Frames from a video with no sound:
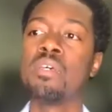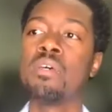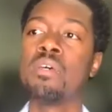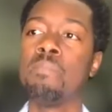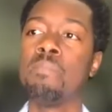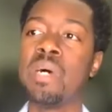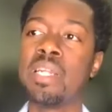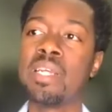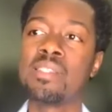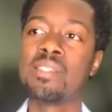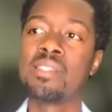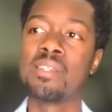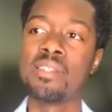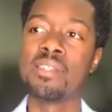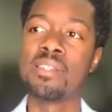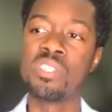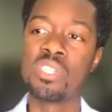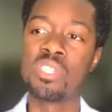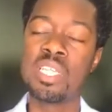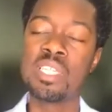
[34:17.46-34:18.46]
but it's a
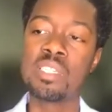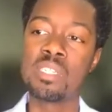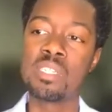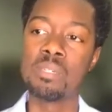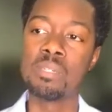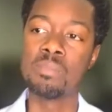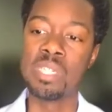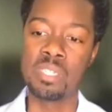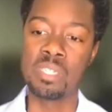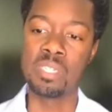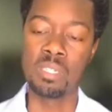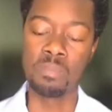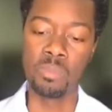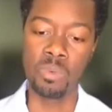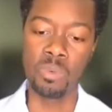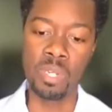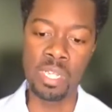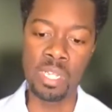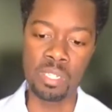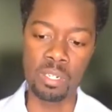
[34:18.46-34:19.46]
system, it's a,
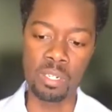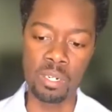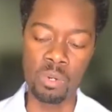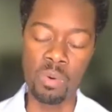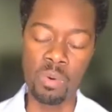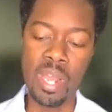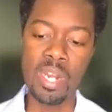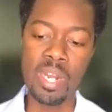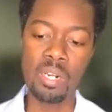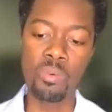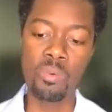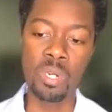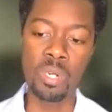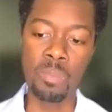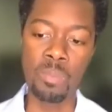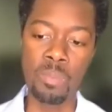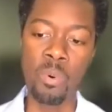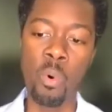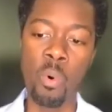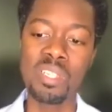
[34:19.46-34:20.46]
it's a credit
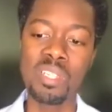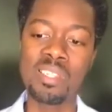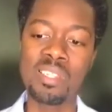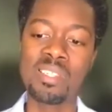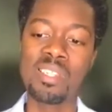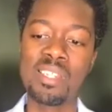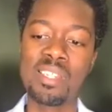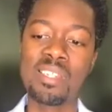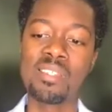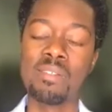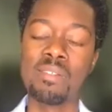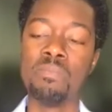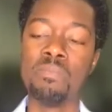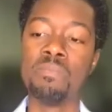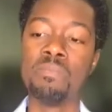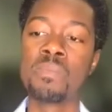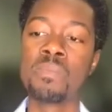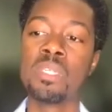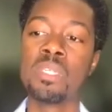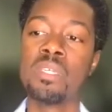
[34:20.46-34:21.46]
reporting system
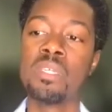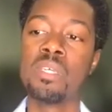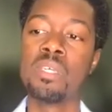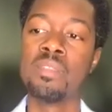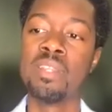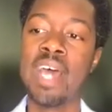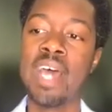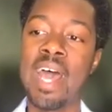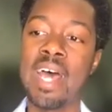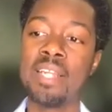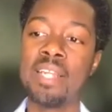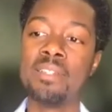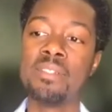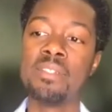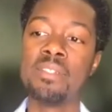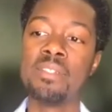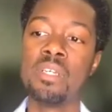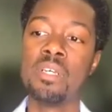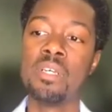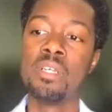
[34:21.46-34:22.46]
that
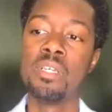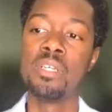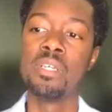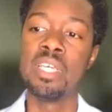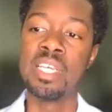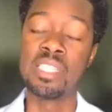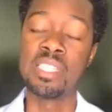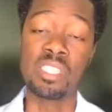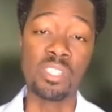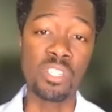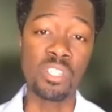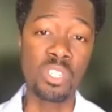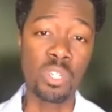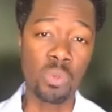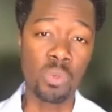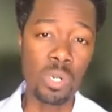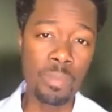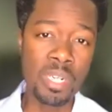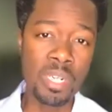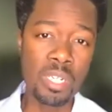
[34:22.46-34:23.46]
is
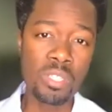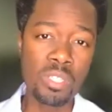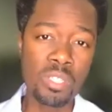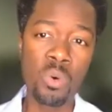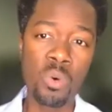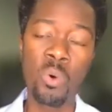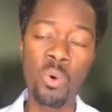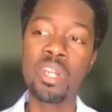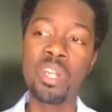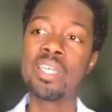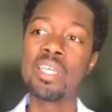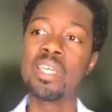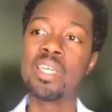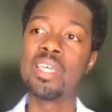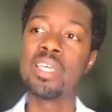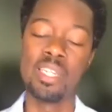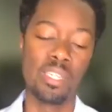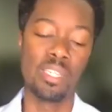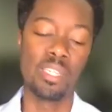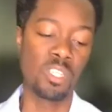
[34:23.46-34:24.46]
discriminatory,
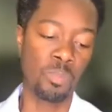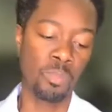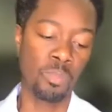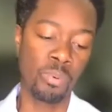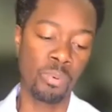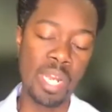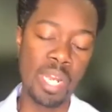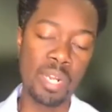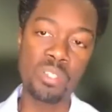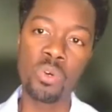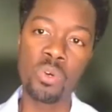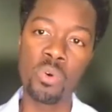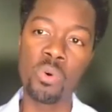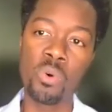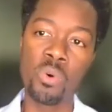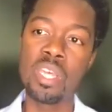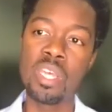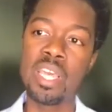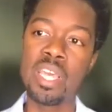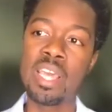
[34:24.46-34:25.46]
it is
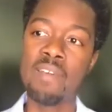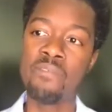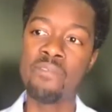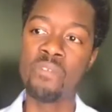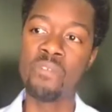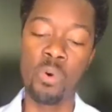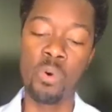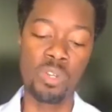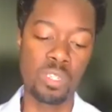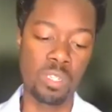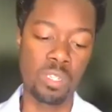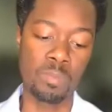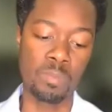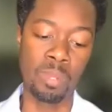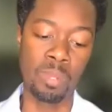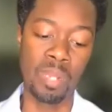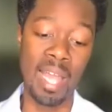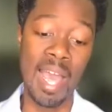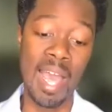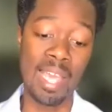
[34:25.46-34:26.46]
predatory, it forces
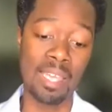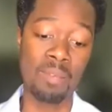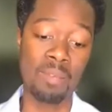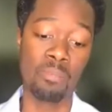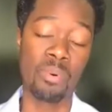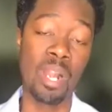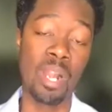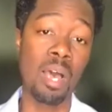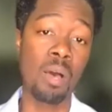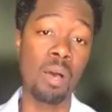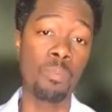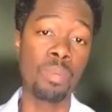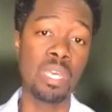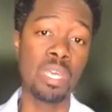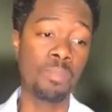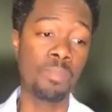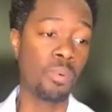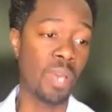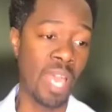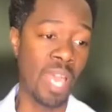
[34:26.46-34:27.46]
Black and brown
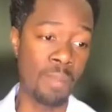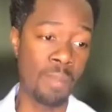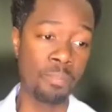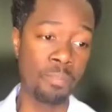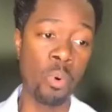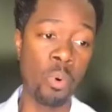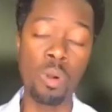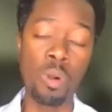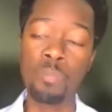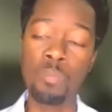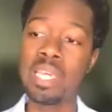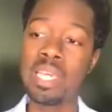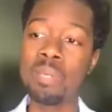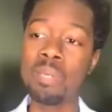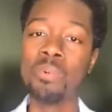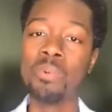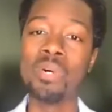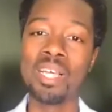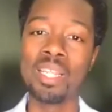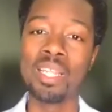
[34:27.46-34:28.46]
people and poor
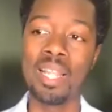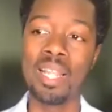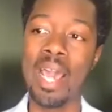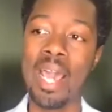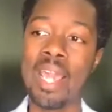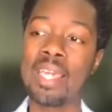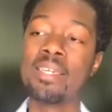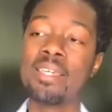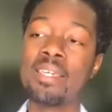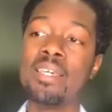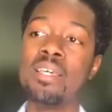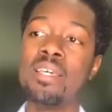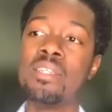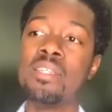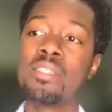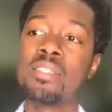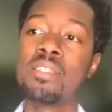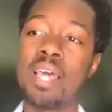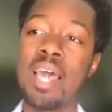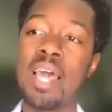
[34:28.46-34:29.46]
people alike
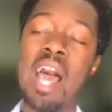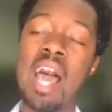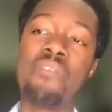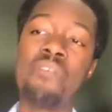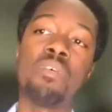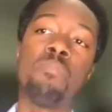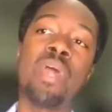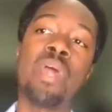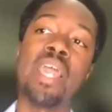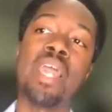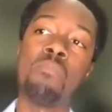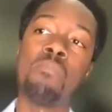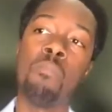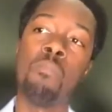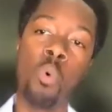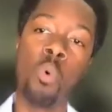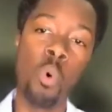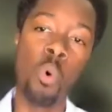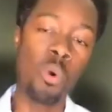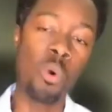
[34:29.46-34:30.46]
to have to pay
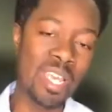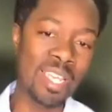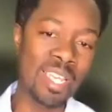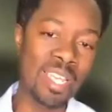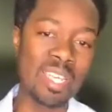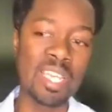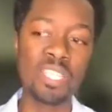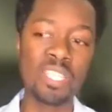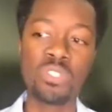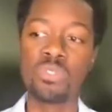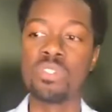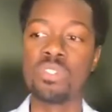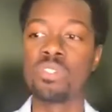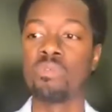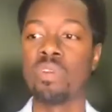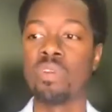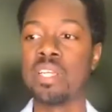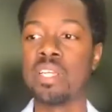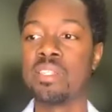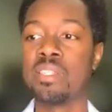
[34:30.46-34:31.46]
more in interest
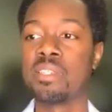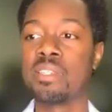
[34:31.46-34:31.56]
rates